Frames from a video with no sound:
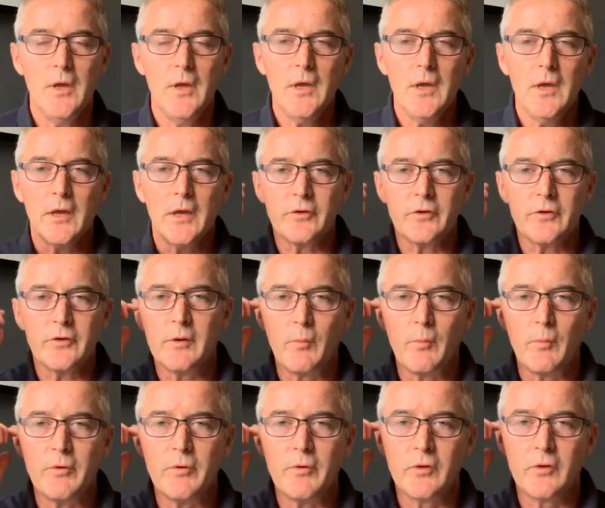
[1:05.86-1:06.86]
Certainly when
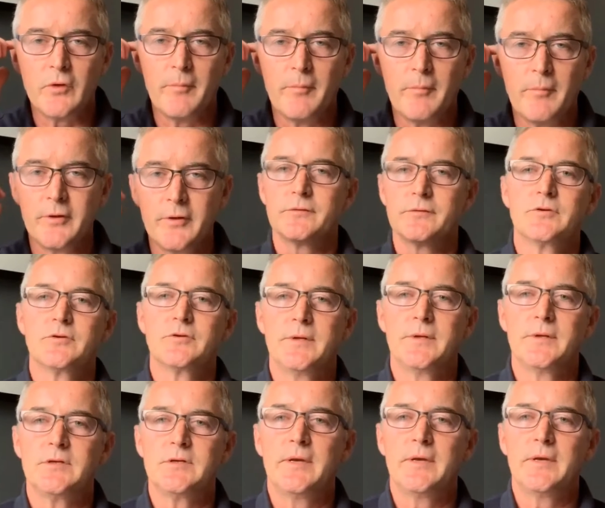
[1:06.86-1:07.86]
we were doing our budget for
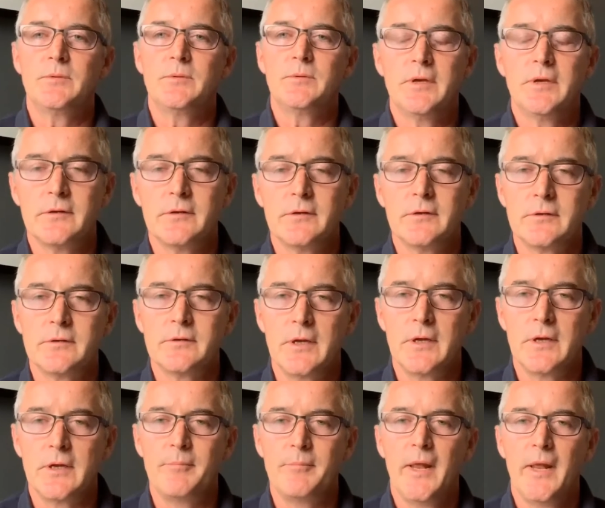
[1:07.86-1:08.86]
2020, we didn't
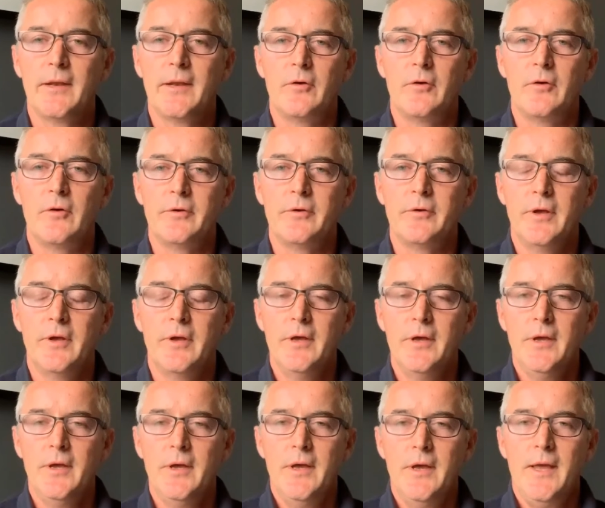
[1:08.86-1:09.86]
plan on
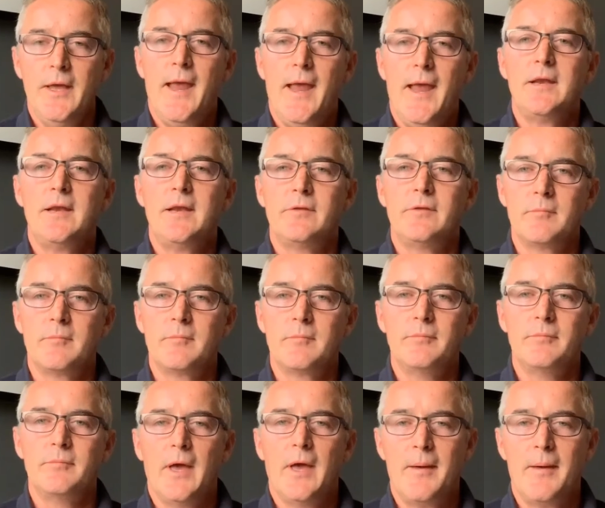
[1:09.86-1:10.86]
anything
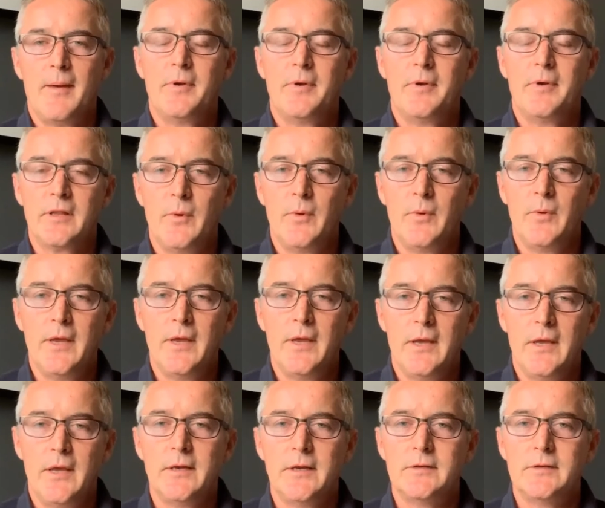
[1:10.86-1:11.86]
happening the way
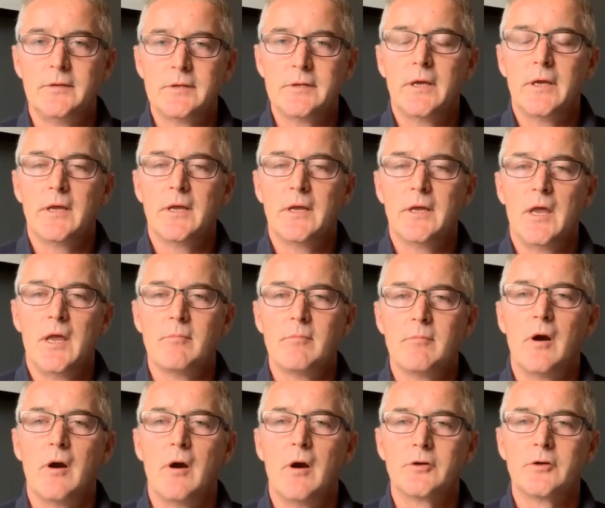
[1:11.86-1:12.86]
it did in
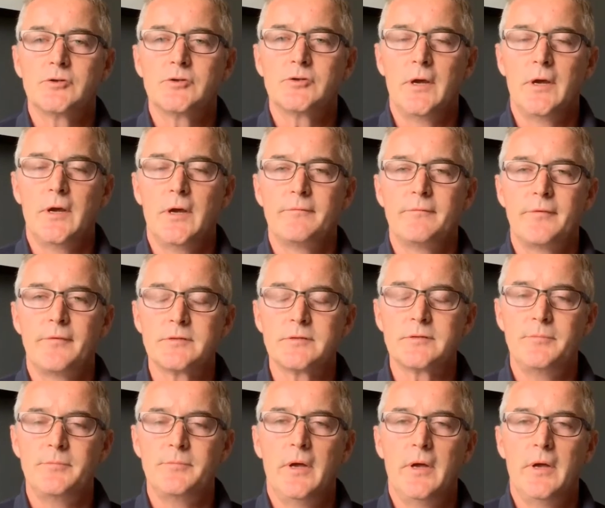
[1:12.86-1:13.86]
March. For us
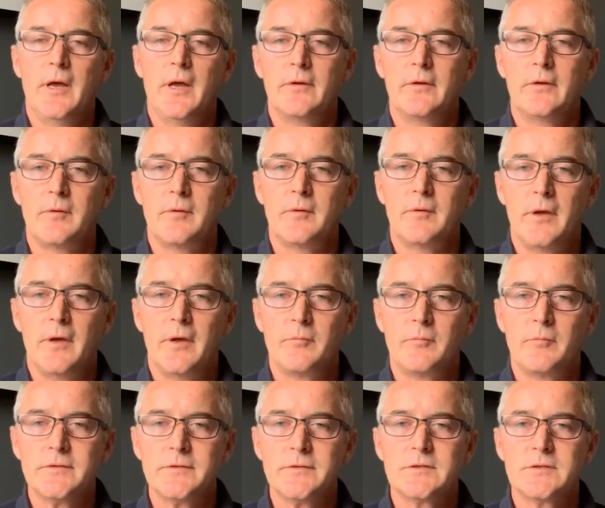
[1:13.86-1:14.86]
as a
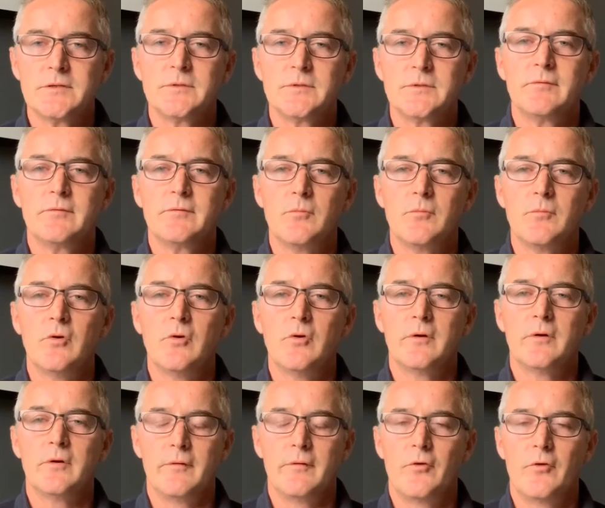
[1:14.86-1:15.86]
business, it was even
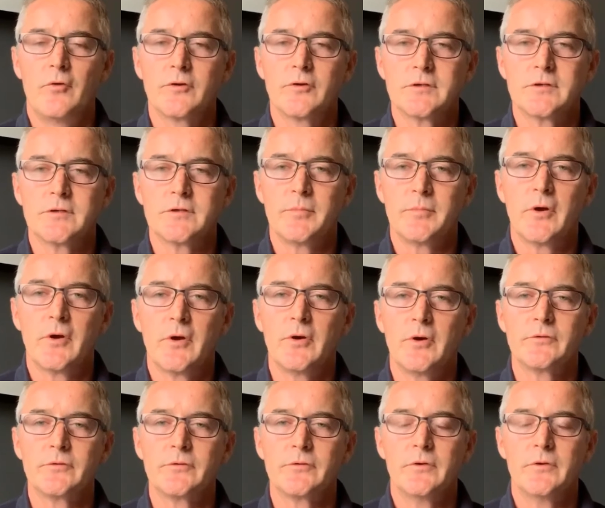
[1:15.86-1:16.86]
more unfortunate
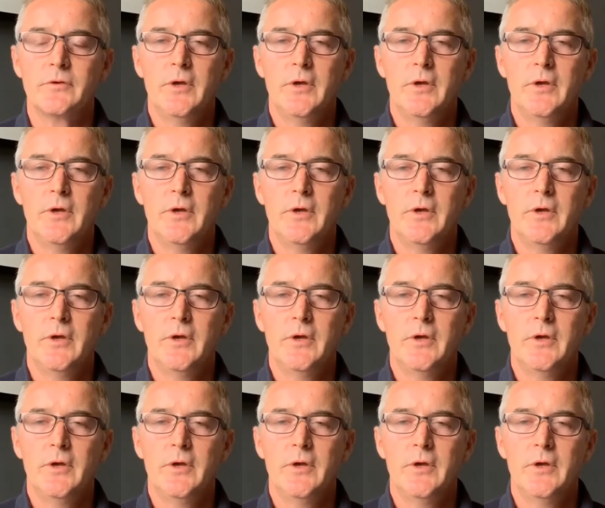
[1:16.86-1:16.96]
because